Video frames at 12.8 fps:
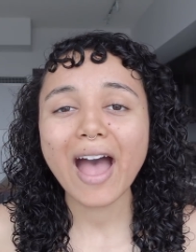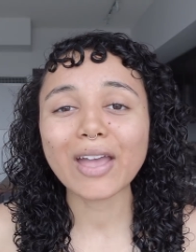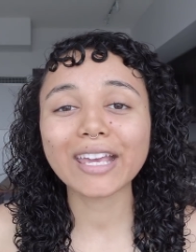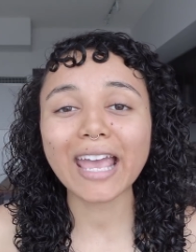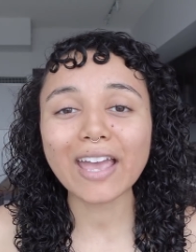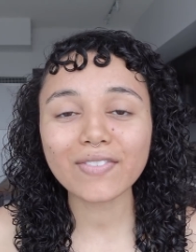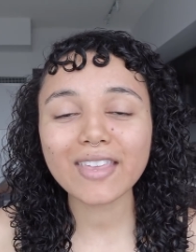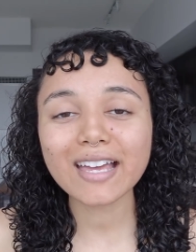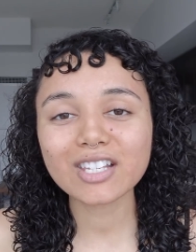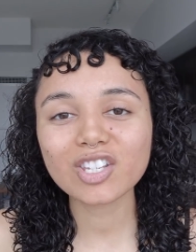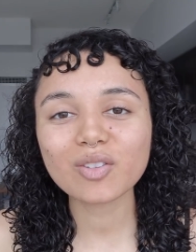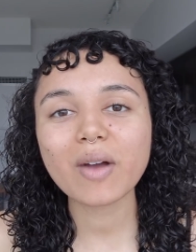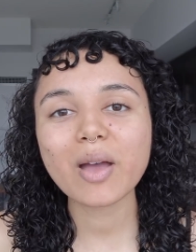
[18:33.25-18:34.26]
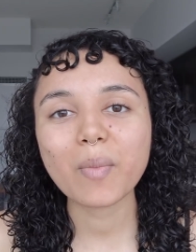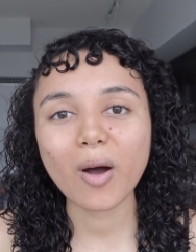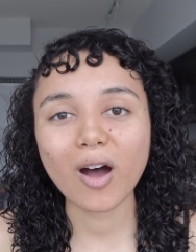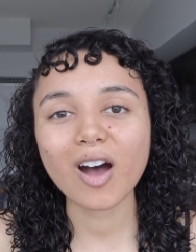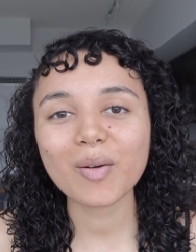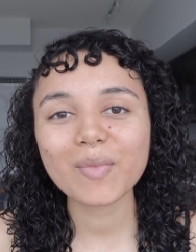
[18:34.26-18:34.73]
I gave that to my
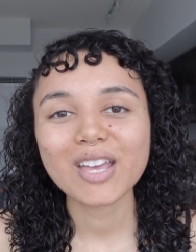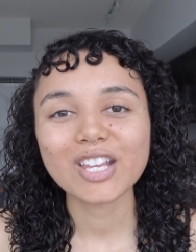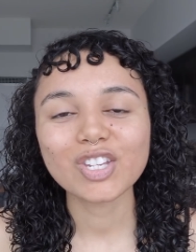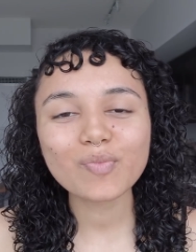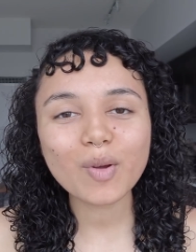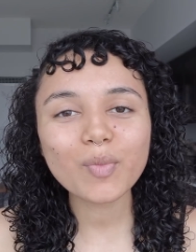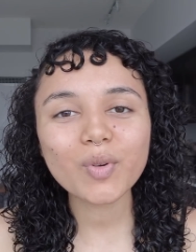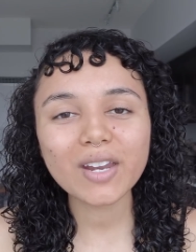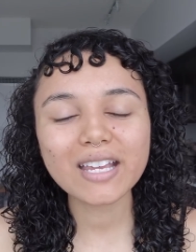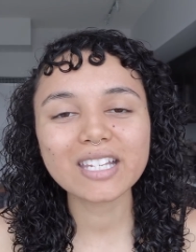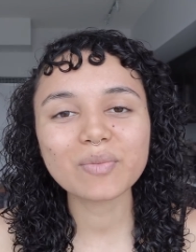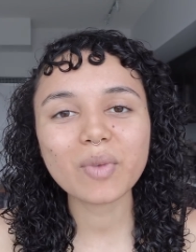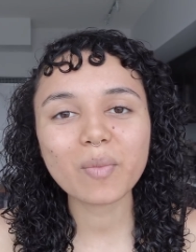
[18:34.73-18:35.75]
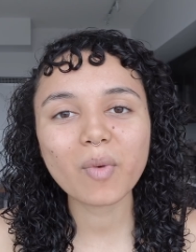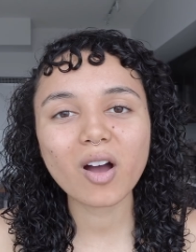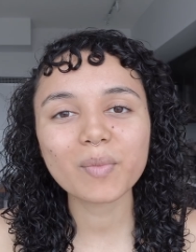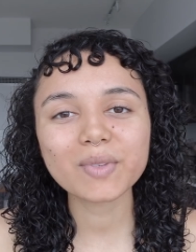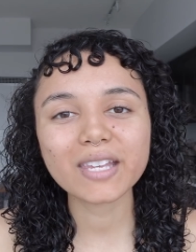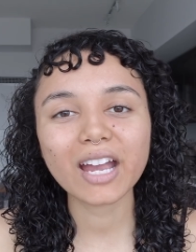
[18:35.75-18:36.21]
mom. Do you remember when I did my
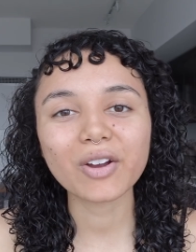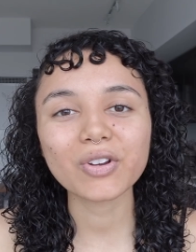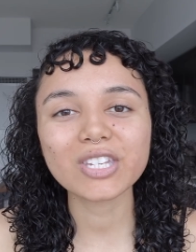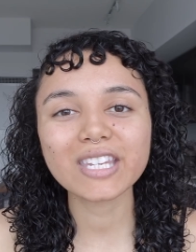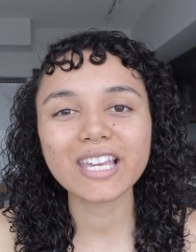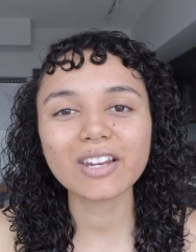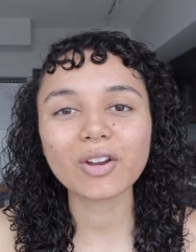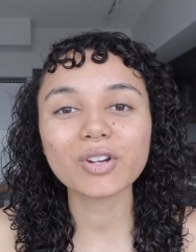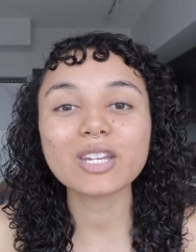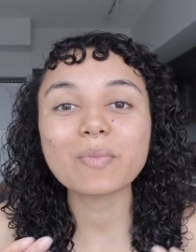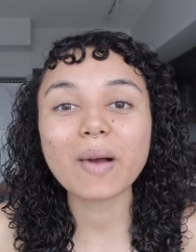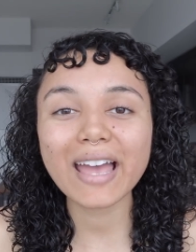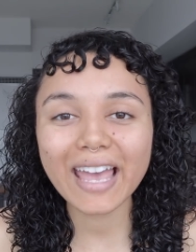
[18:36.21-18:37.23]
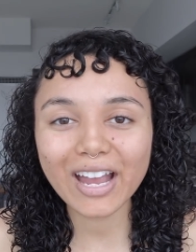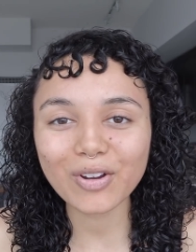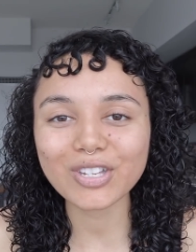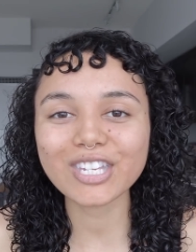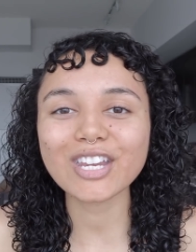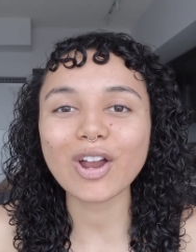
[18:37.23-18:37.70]
mom's hair routine, or did my
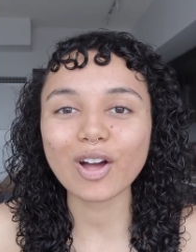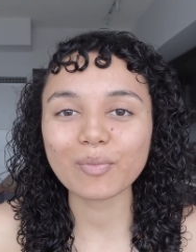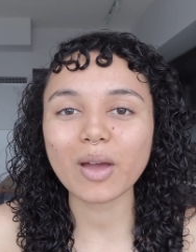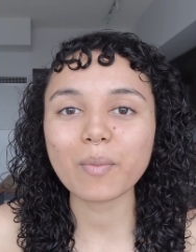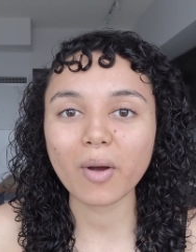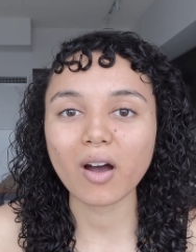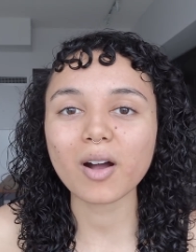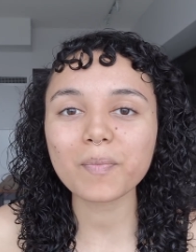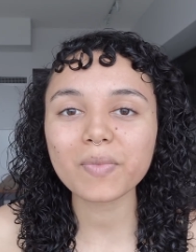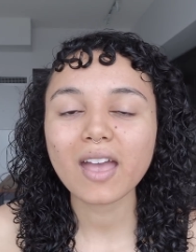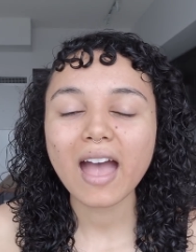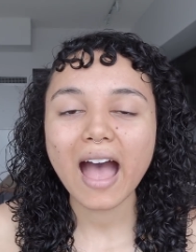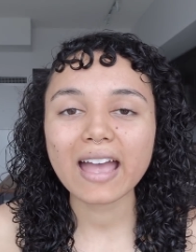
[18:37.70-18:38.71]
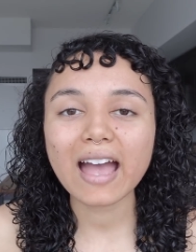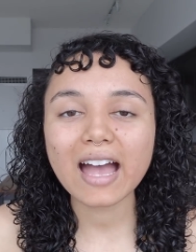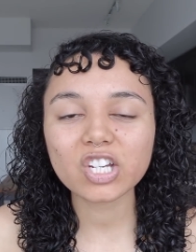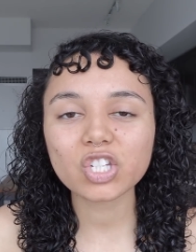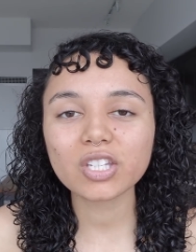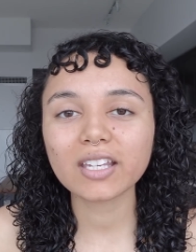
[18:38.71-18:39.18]
hair routine on my mom? I
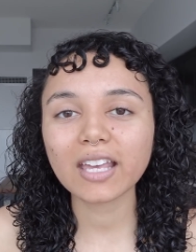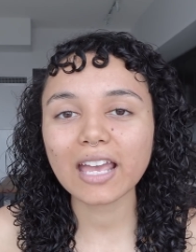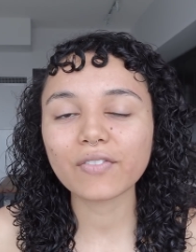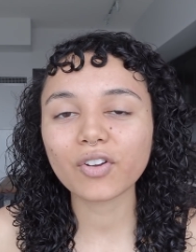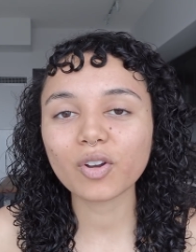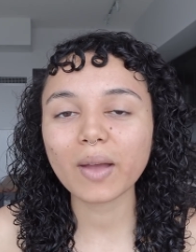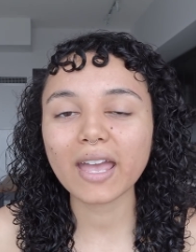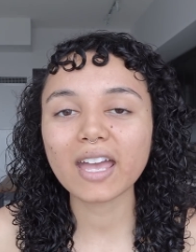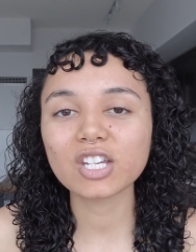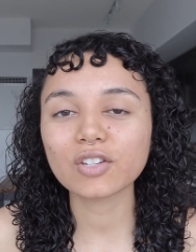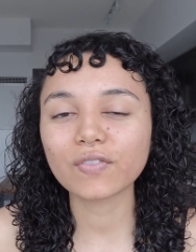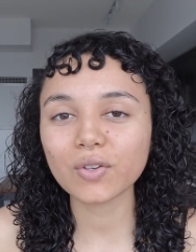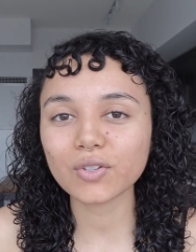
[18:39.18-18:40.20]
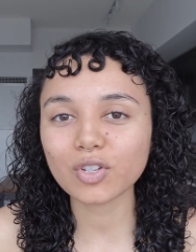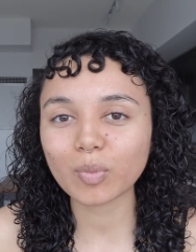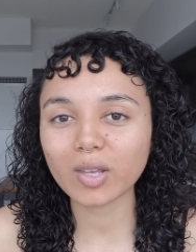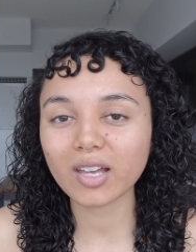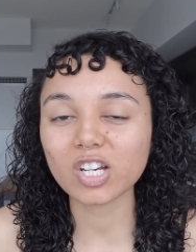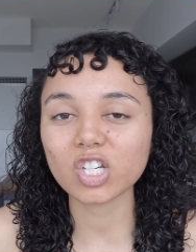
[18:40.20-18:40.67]
actually gave her my hand
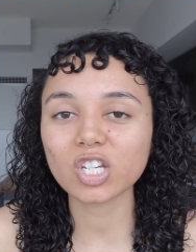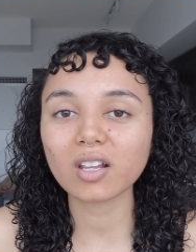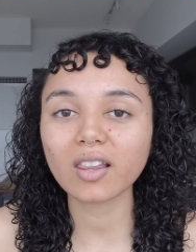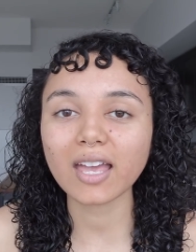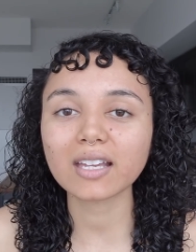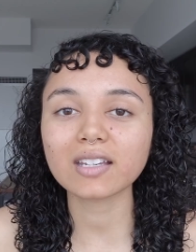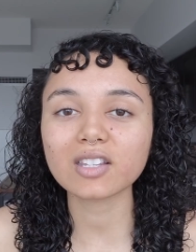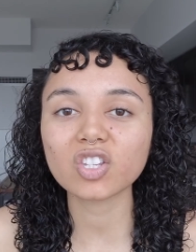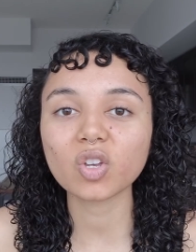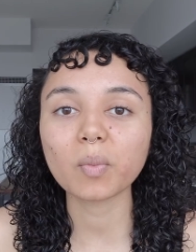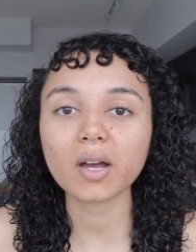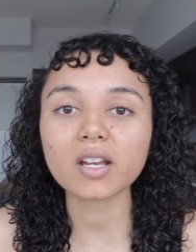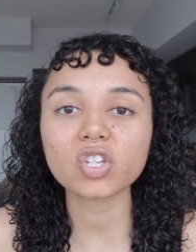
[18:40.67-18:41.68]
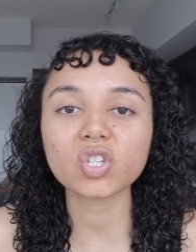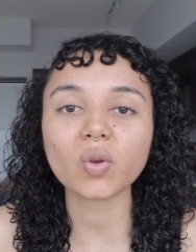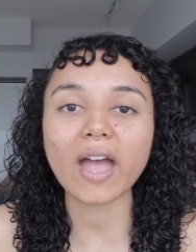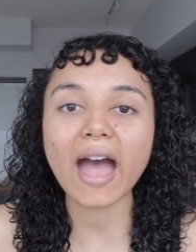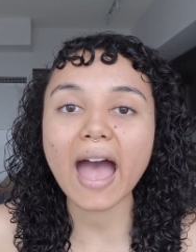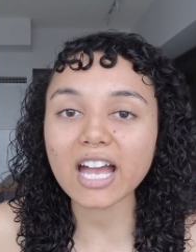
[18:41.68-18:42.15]
diffuser because she liked it so much.
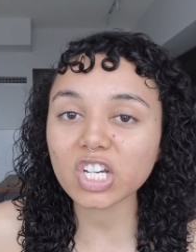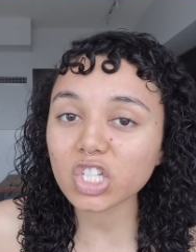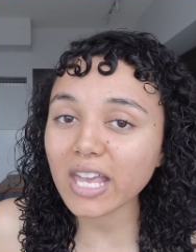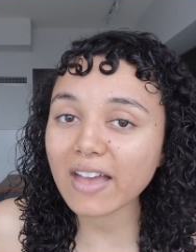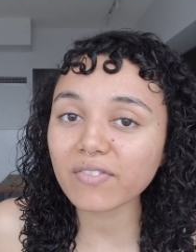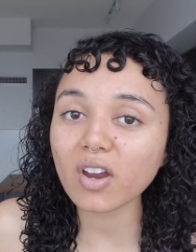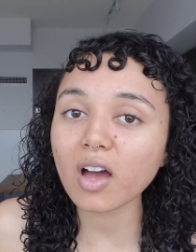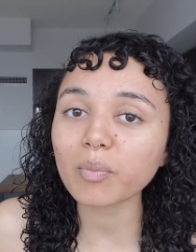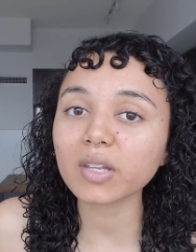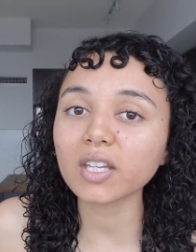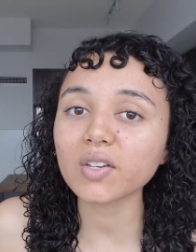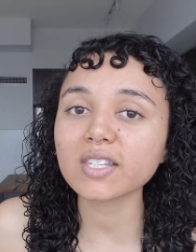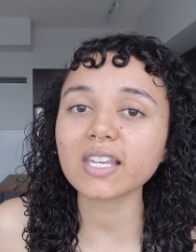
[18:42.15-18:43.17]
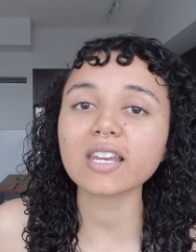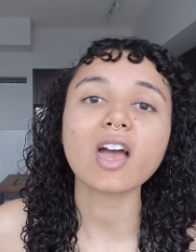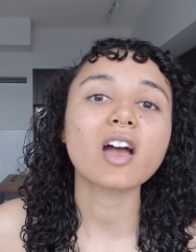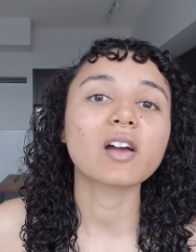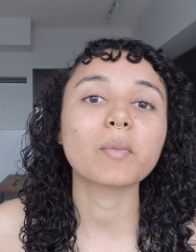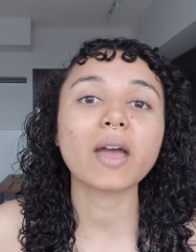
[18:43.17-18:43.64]
So I actually have not been
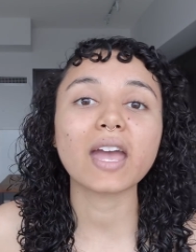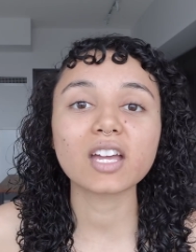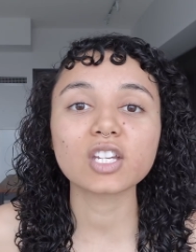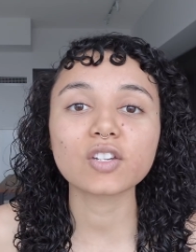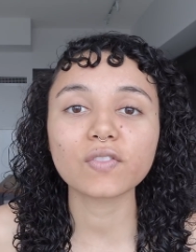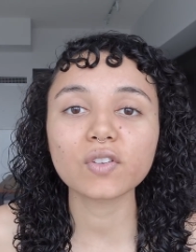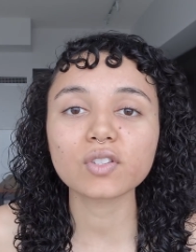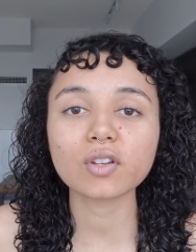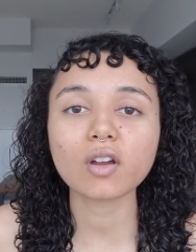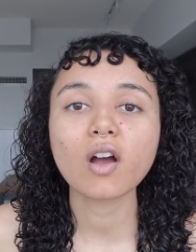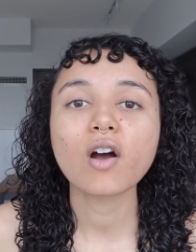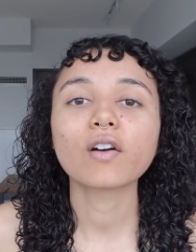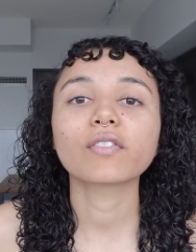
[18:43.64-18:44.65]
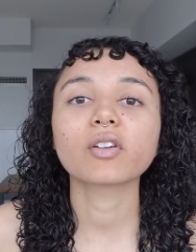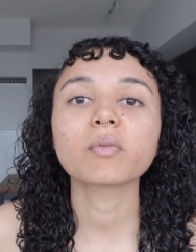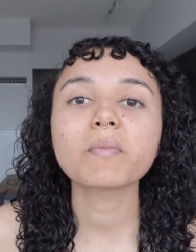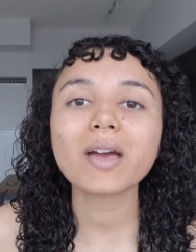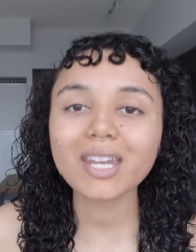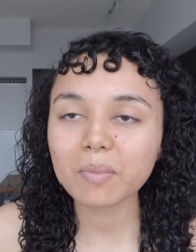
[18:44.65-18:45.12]
using my hand diffuser for
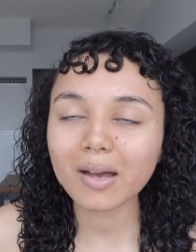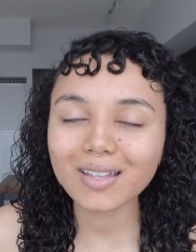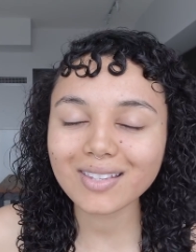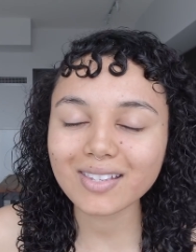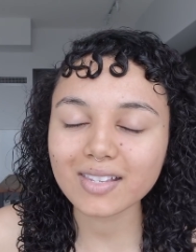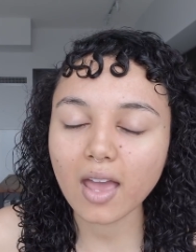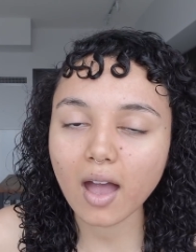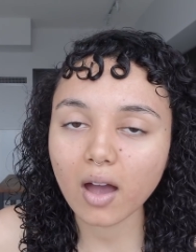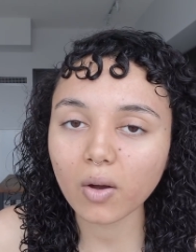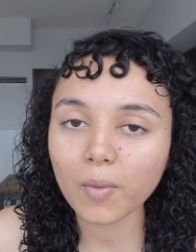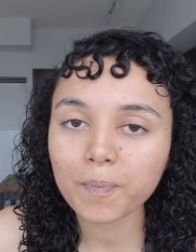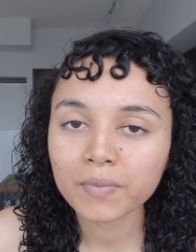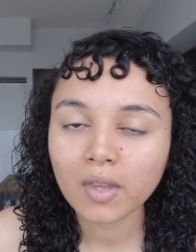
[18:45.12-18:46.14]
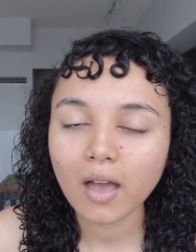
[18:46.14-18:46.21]
many months now.